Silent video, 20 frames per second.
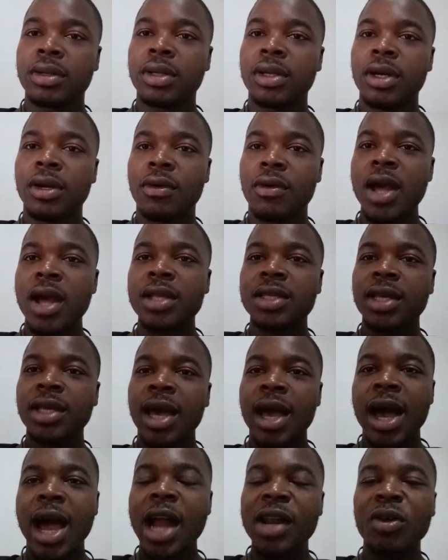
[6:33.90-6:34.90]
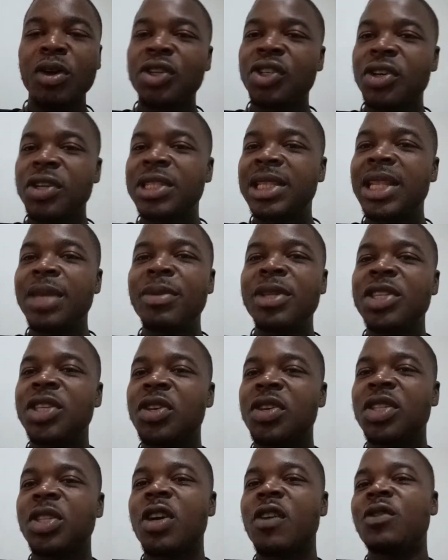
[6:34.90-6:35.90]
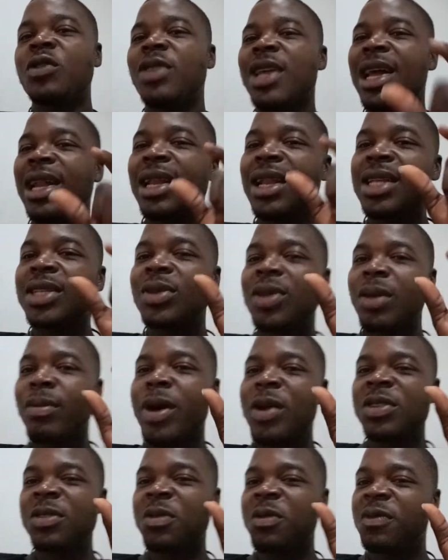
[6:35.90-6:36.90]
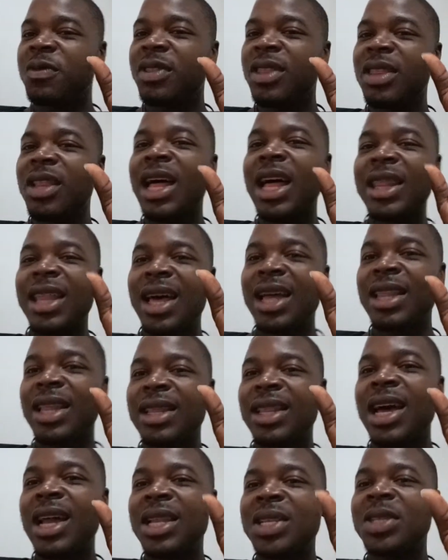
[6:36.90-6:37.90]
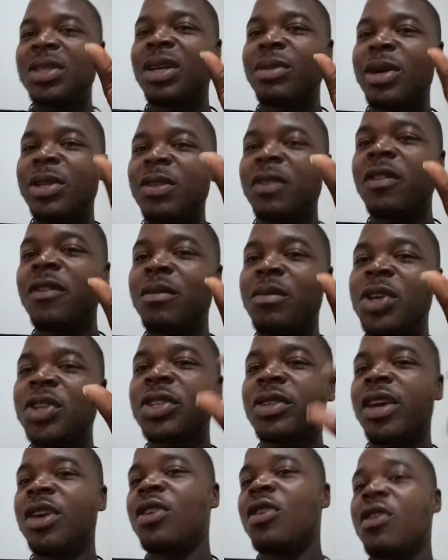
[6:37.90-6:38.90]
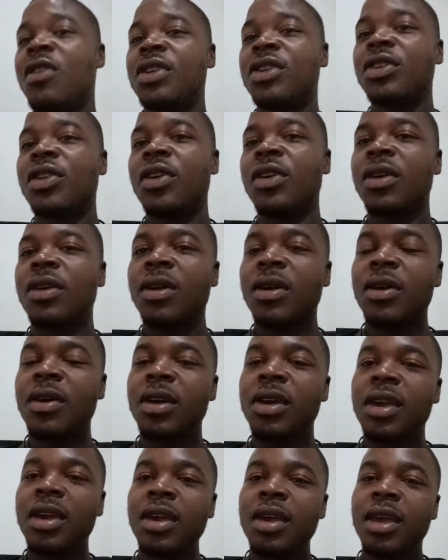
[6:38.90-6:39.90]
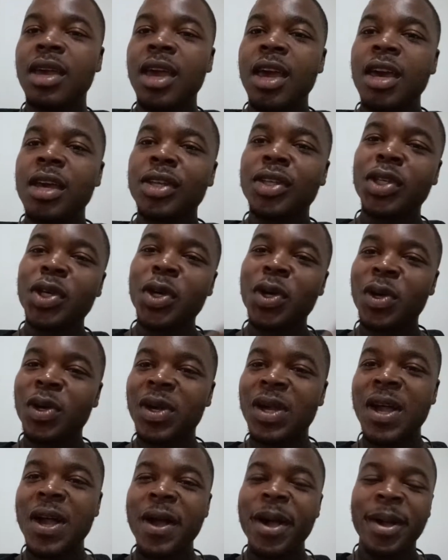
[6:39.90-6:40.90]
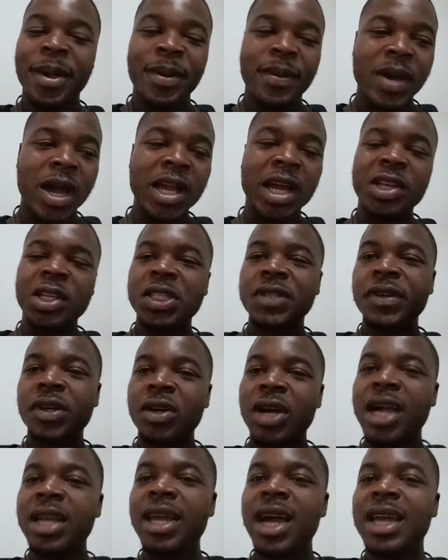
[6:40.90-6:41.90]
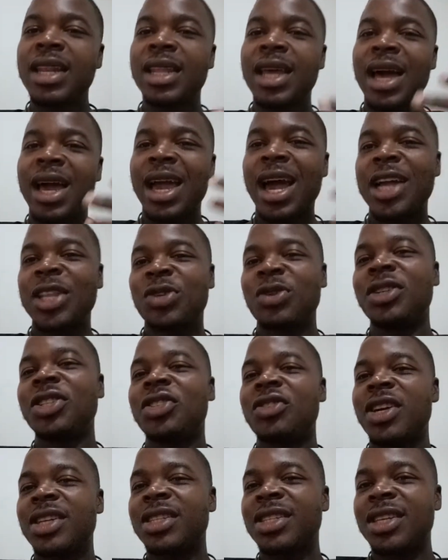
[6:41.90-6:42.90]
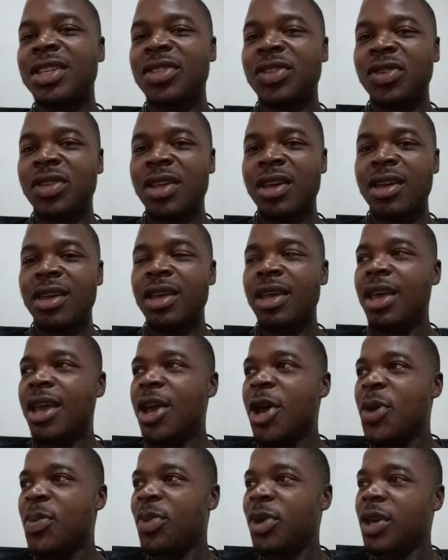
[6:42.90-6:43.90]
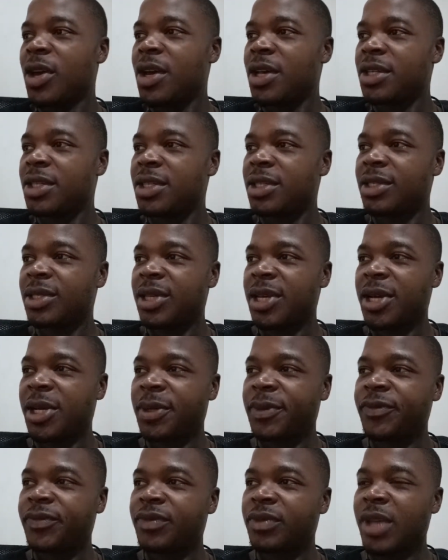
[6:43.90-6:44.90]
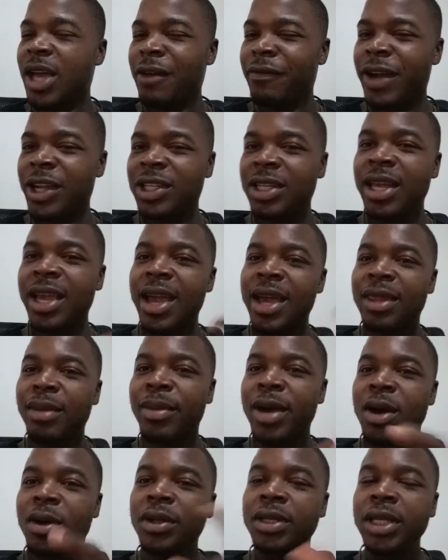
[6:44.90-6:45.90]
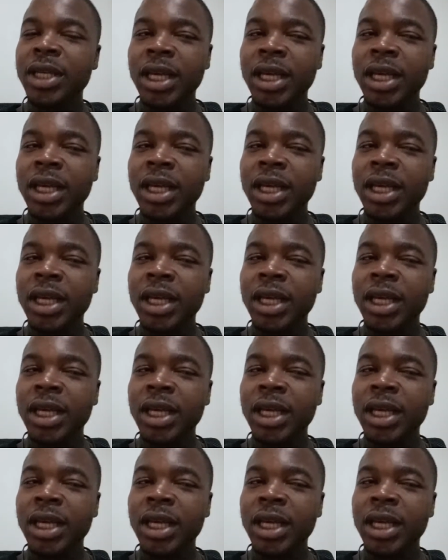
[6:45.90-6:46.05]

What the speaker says: right? And not just limiting yourself to that little amount of information that you already know. Okay, so I just felt I had to address this today, because I've actually heard about,